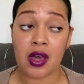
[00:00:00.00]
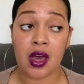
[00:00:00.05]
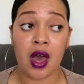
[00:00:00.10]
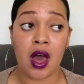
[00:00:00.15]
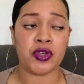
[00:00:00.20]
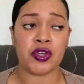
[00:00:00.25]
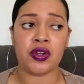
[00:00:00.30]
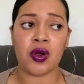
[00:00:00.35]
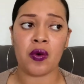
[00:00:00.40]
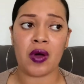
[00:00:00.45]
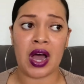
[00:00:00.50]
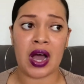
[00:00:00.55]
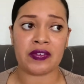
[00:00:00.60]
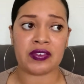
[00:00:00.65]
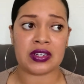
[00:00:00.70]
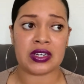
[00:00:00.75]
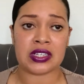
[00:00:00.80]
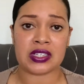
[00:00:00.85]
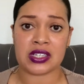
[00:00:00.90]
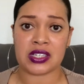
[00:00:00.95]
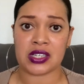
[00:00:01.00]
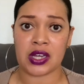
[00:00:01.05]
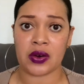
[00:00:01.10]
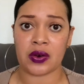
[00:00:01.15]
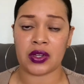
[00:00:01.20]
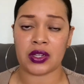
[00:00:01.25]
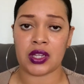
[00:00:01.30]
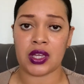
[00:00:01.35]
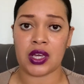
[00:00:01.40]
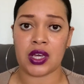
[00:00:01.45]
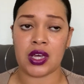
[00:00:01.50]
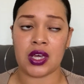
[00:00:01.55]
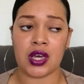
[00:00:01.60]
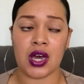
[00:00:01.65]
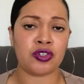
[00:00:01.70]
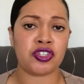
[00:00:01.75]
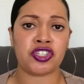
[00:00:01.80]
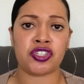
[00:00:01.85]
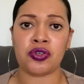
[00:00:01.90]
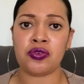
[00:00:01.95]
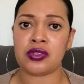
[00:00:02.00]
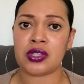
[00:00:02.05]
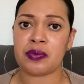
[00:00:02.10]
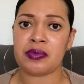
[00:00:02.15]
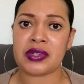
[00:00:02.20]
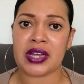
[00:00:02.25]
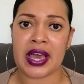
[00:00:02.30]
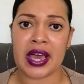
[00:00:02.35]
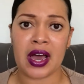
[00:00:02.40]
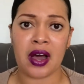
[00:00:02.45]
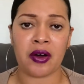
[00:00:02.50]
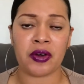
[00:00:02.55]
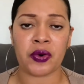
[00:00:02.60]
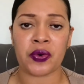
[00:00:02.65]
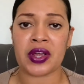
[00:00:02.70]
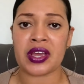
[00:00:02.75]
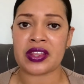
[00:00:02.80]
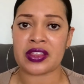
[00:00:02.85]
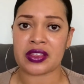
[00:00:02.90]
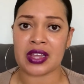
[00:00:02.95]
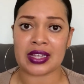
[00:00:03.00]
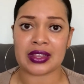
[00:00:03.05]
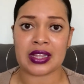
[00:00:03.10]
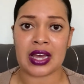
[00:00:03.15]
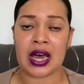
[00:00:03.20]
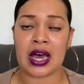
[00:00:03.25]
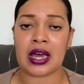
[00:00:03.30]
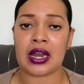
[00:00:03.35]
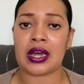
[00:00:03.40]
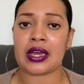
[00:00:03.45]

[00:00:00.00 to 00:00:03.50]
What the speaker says: You don't have to necessarily shoot them down or anything like that.